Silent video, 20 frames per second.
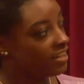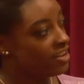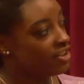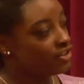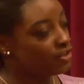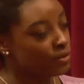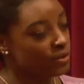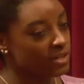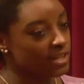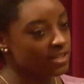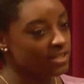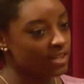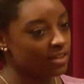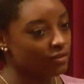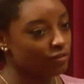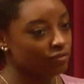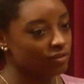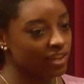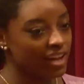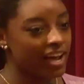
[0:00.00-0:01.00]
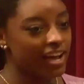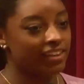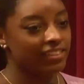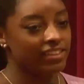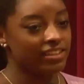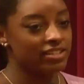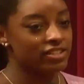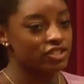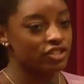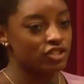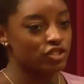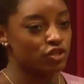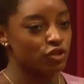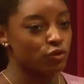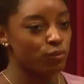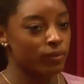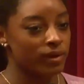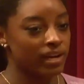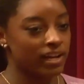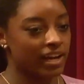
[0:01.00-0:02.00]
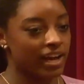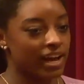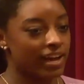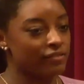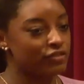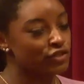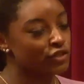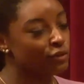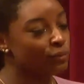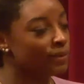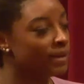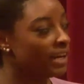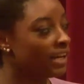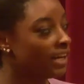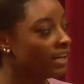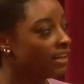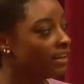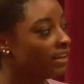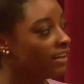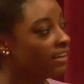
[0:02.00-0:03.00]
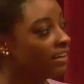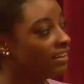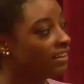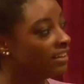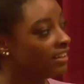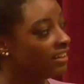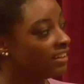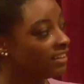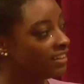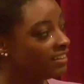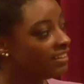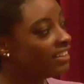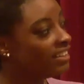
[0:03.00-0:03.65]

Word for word: too so many of like, them. Yeah, huh? It's just too many. I have so yeah, many. Yeah, a lot of good ones out there